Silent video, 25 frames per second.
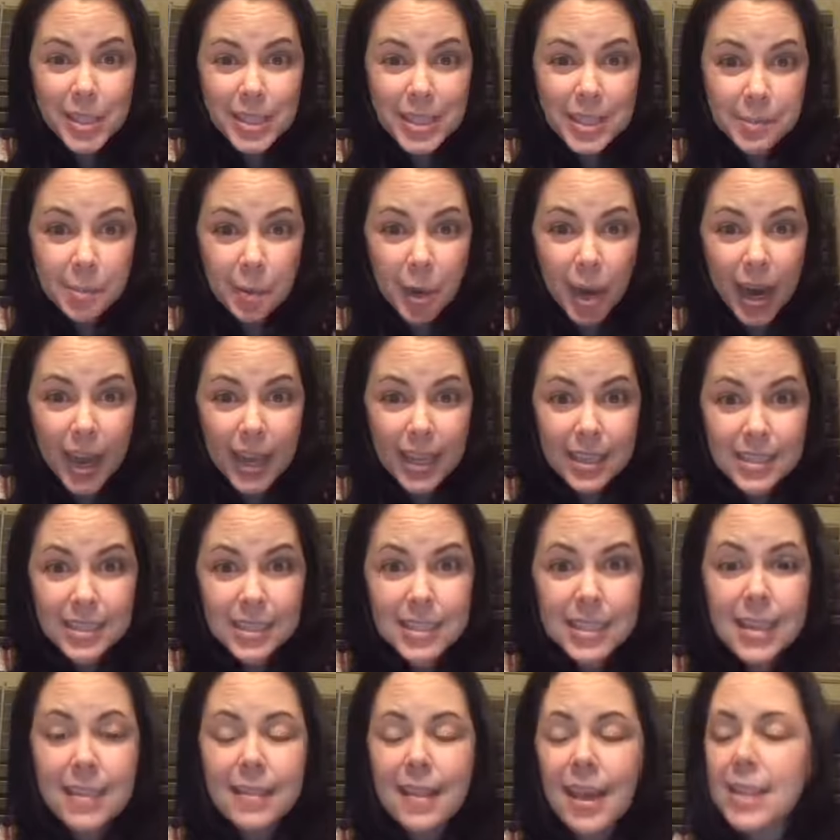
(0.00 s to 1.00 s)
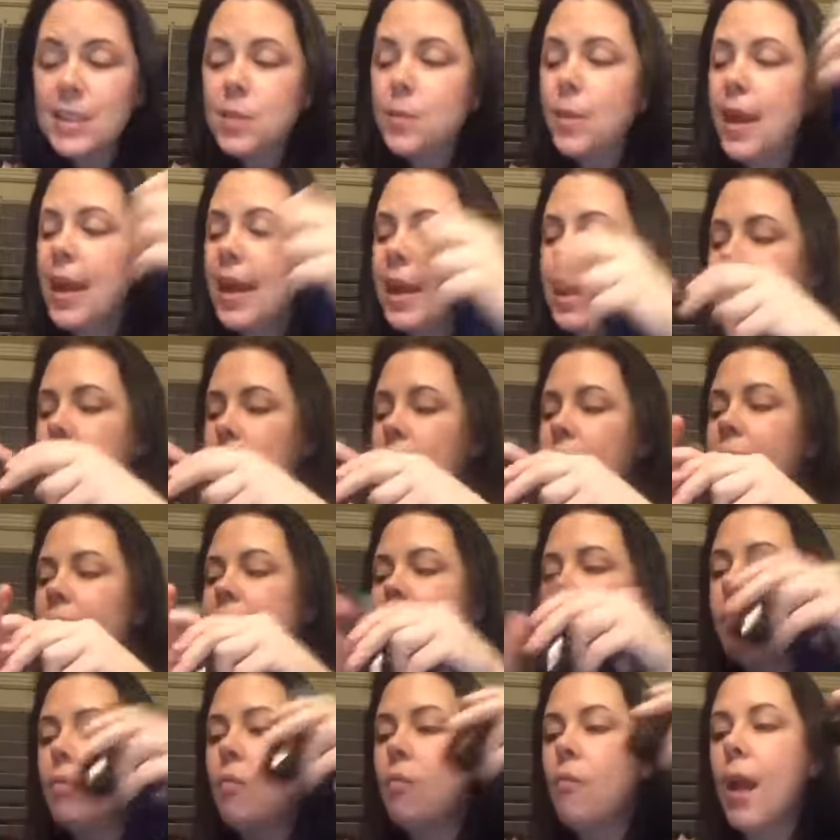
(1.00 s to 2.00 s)
sprays, and that's why I give you kind
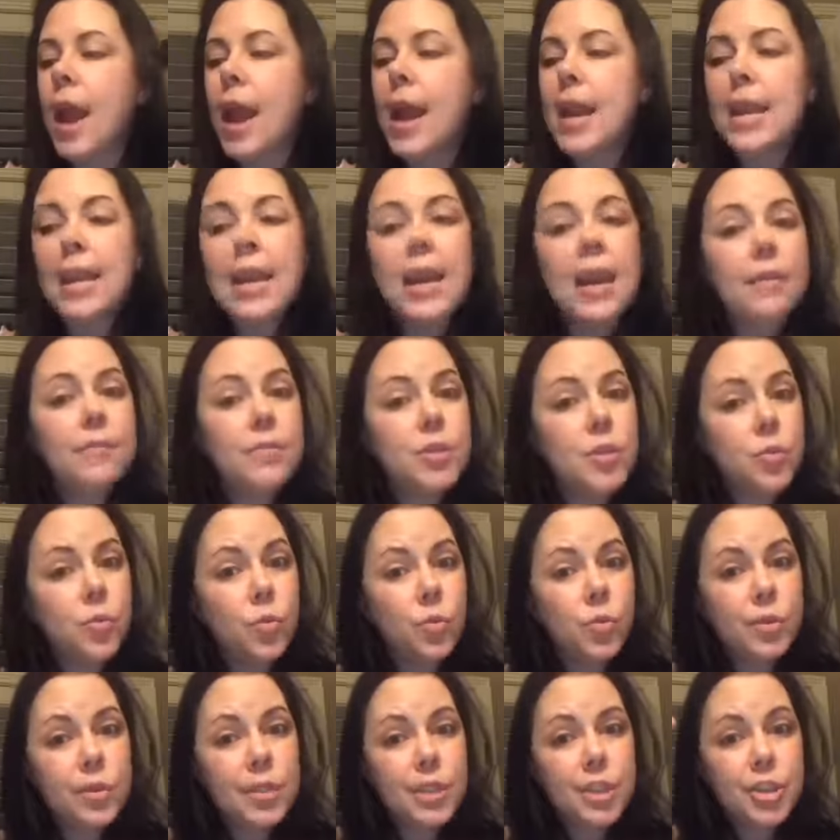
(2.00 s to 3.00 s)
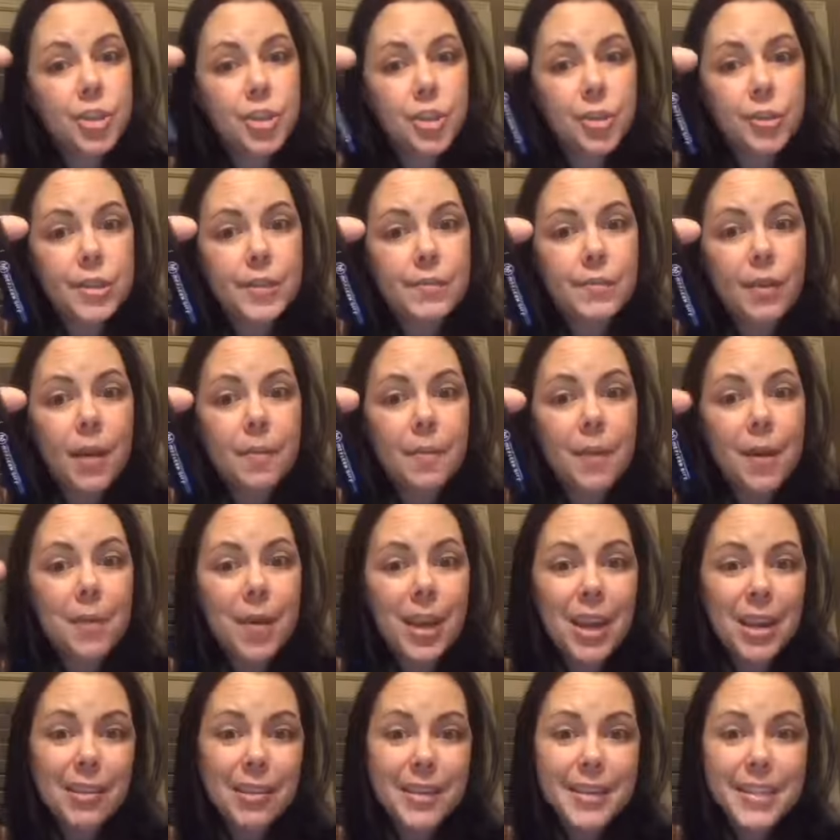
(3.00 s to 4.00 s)
of a variety of tools to choose from. That way
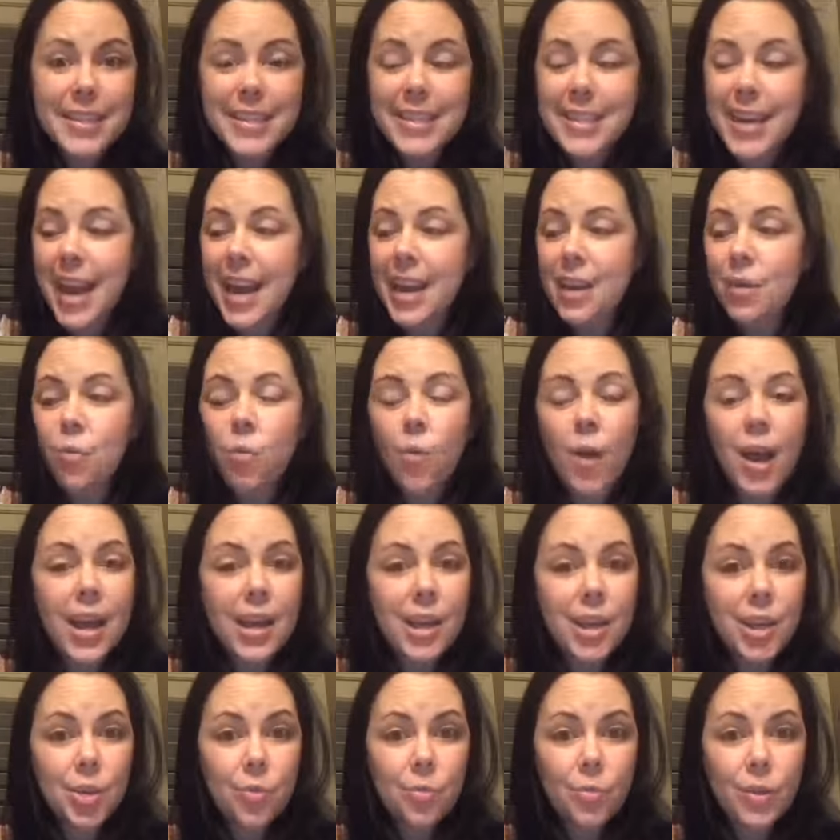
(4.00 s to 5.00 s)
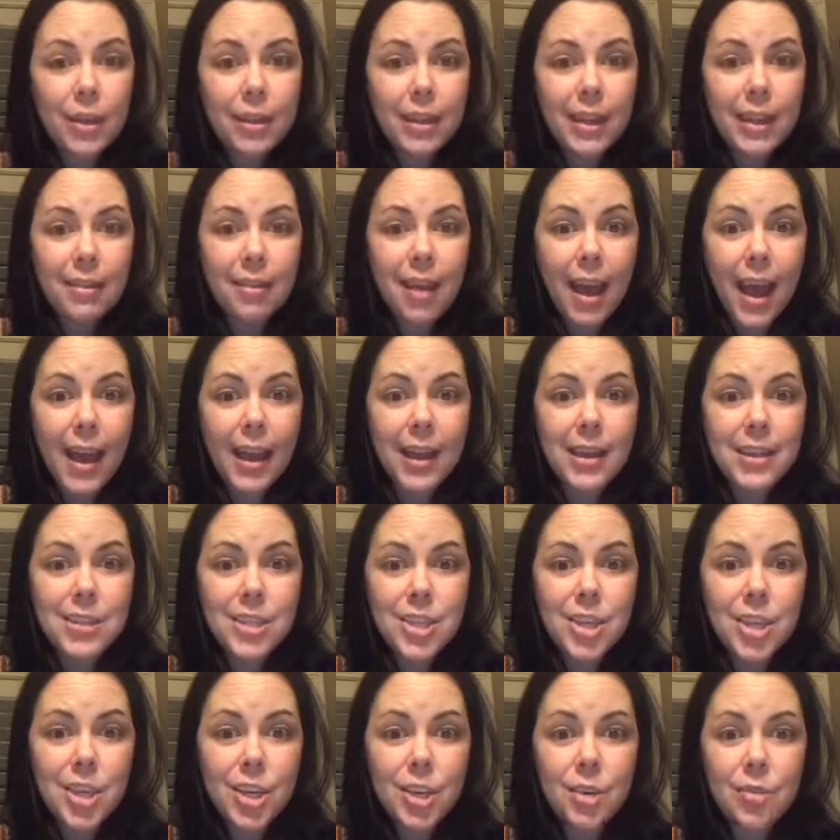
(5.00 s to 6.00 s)
you can decide what you really like
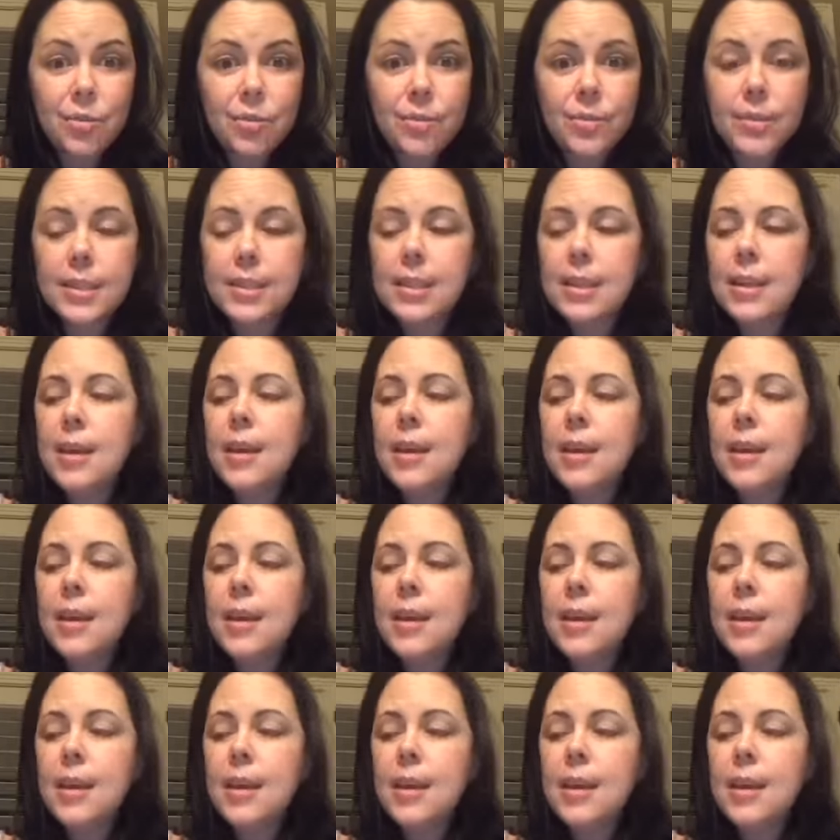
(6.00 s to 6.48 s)
to use.